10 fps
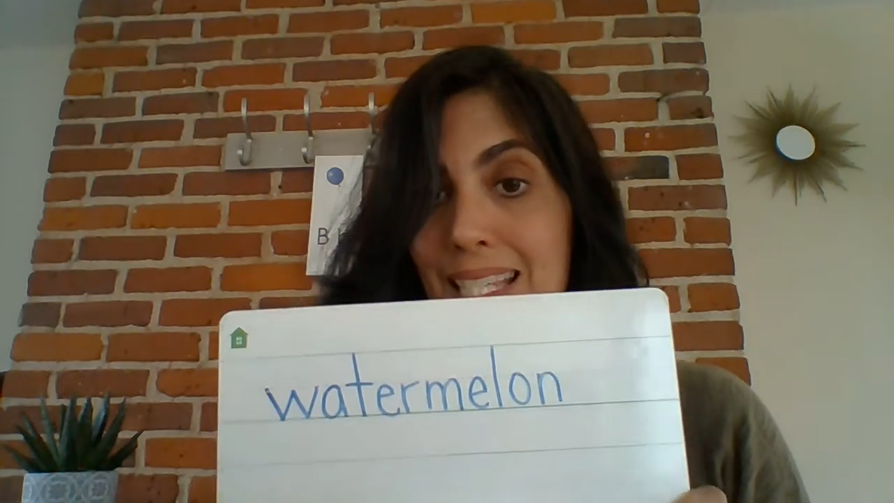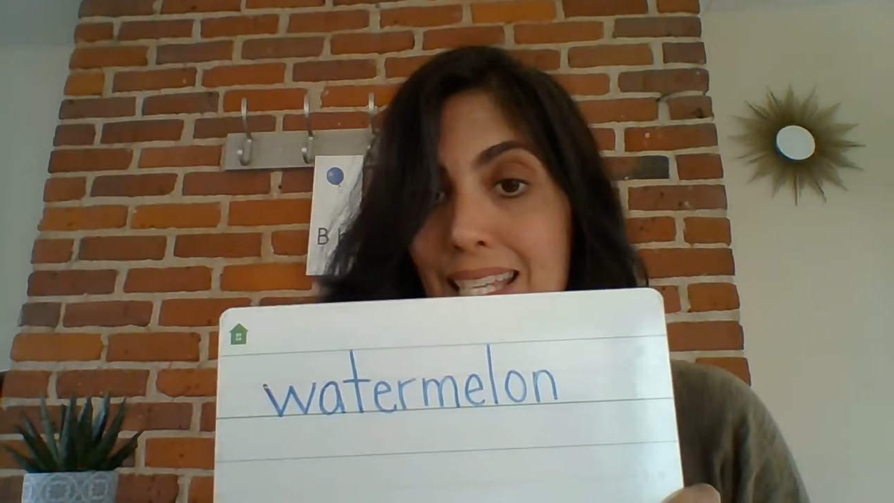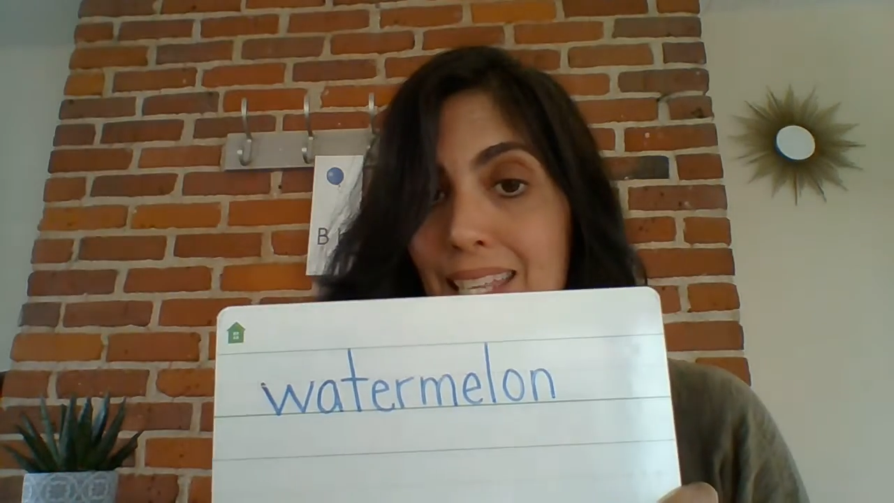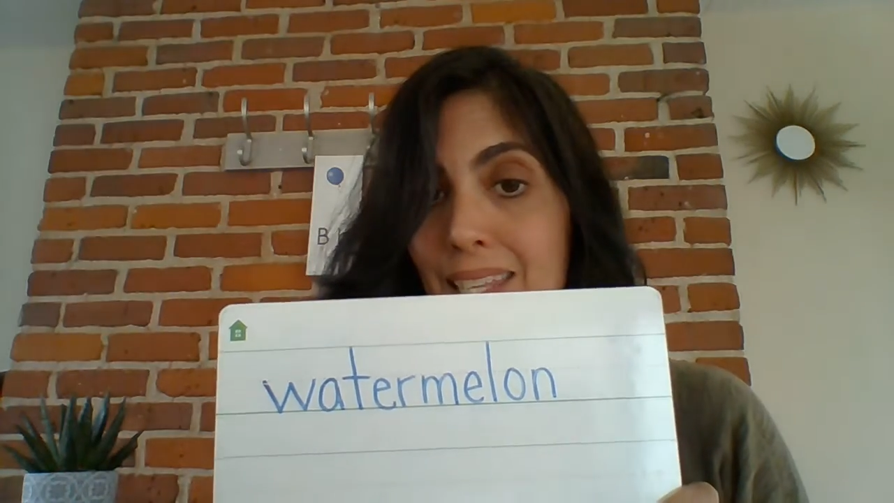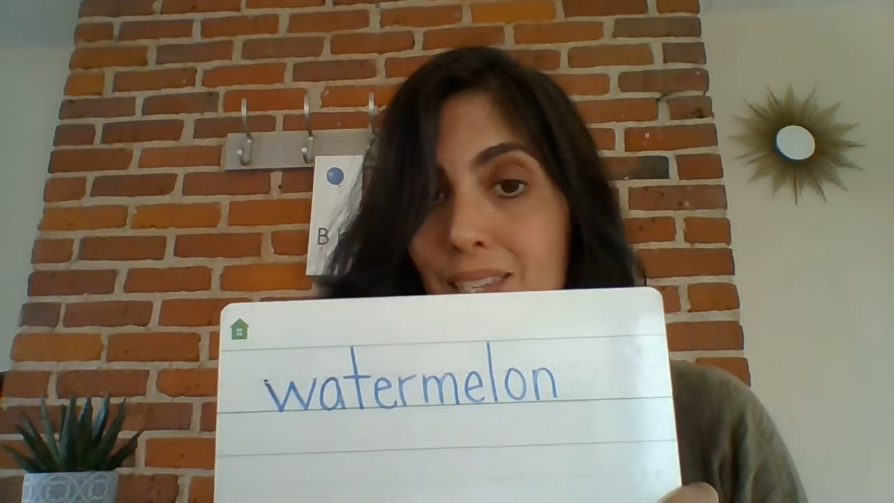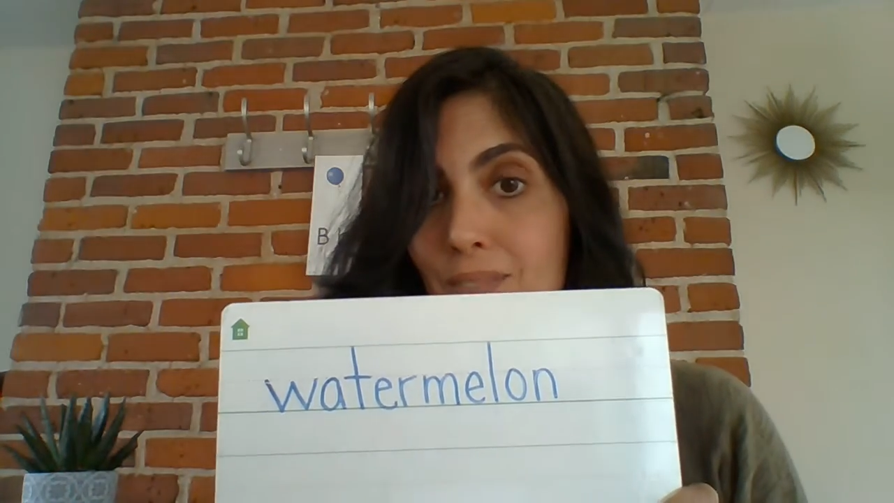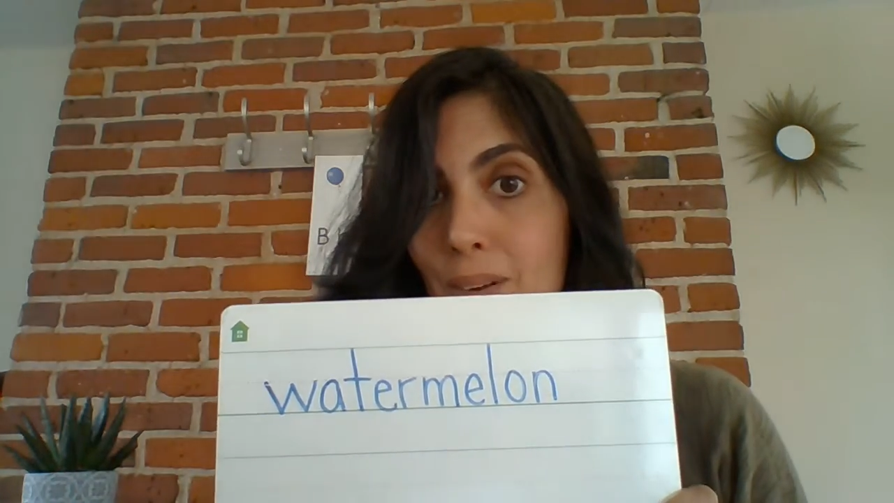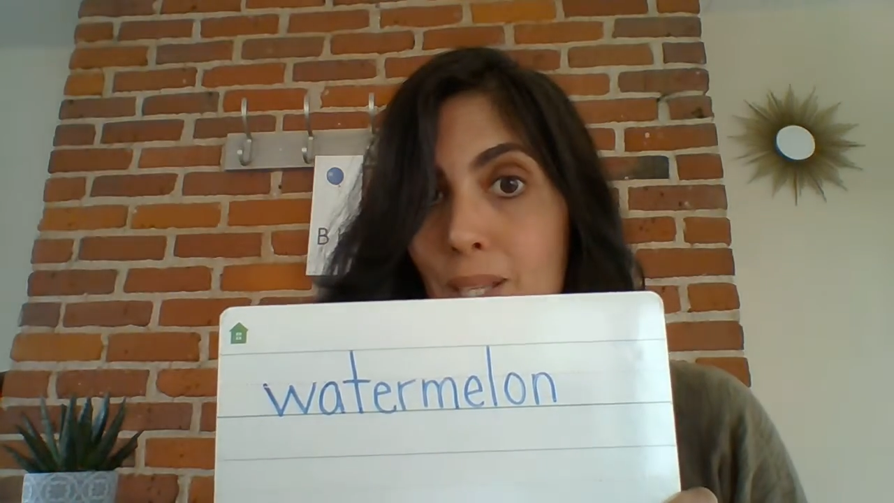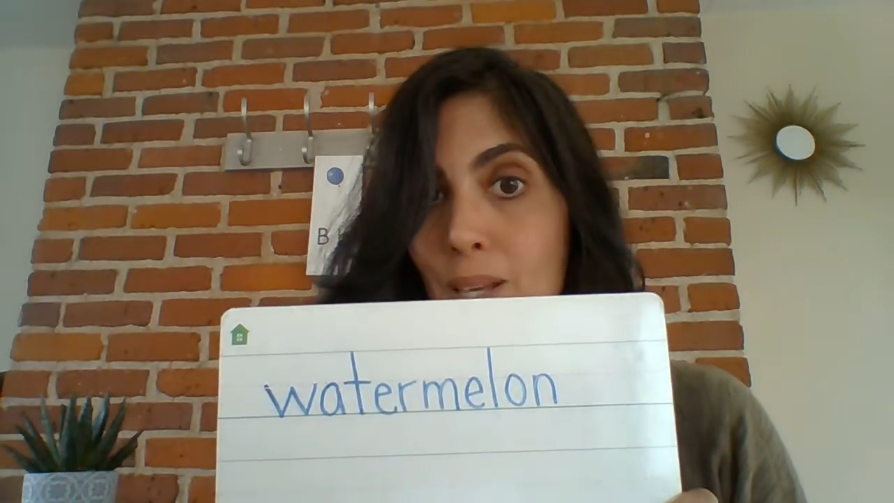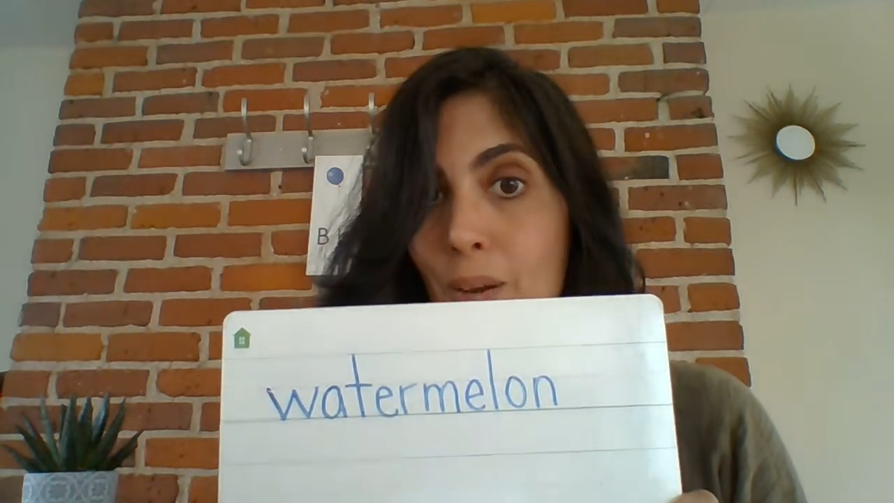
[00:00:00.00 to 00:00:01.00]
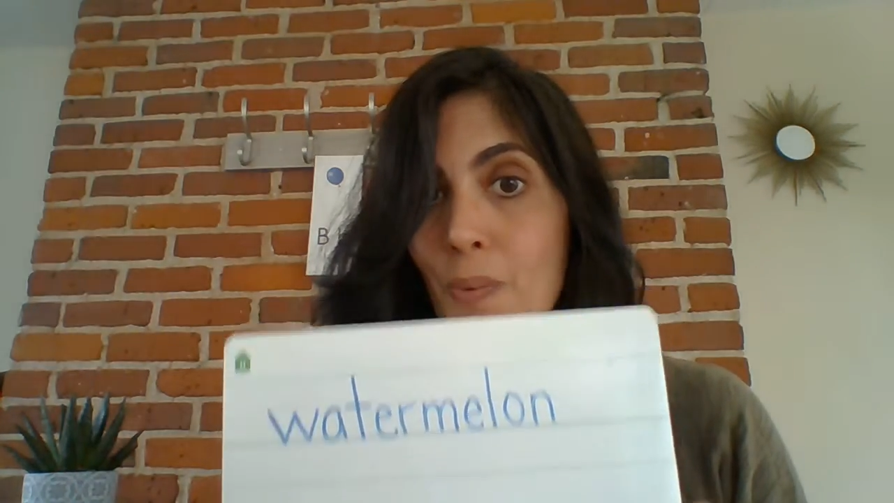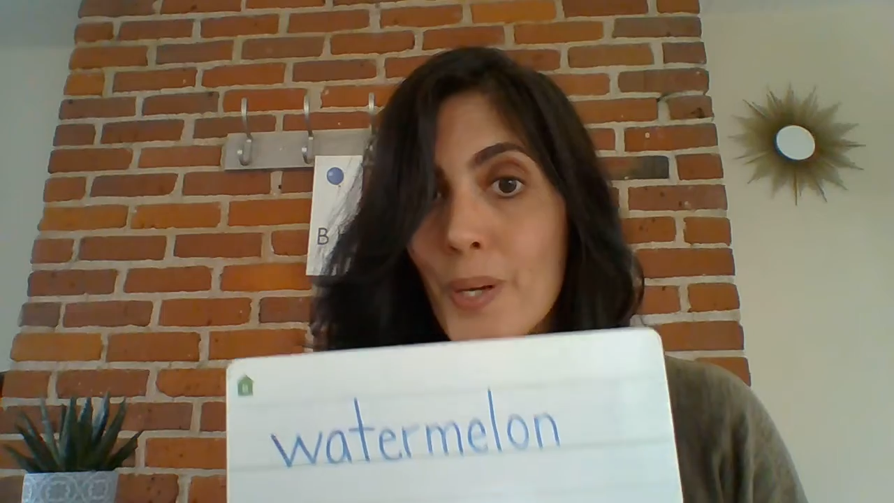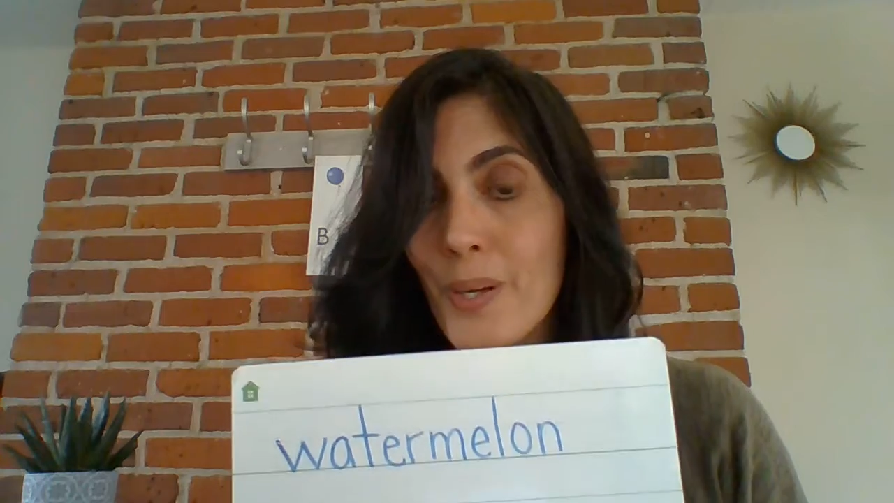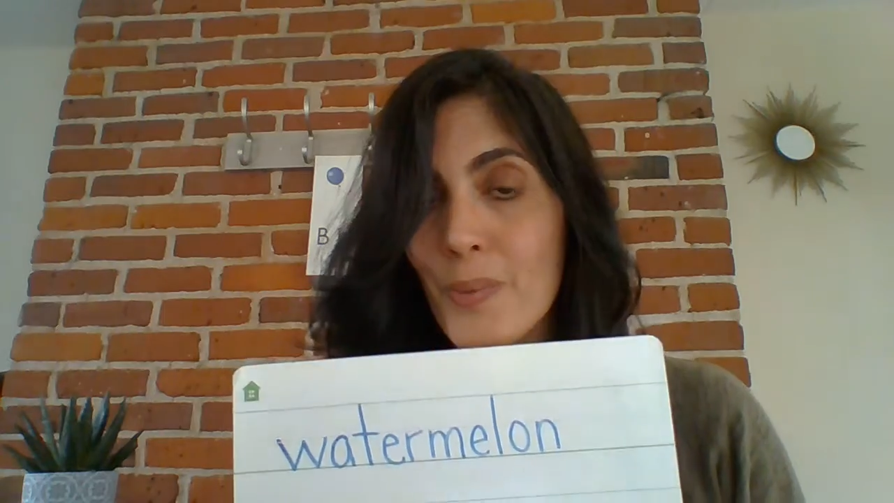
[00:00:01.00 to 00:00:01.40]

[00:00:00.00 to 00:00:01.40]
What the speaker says: see this very long word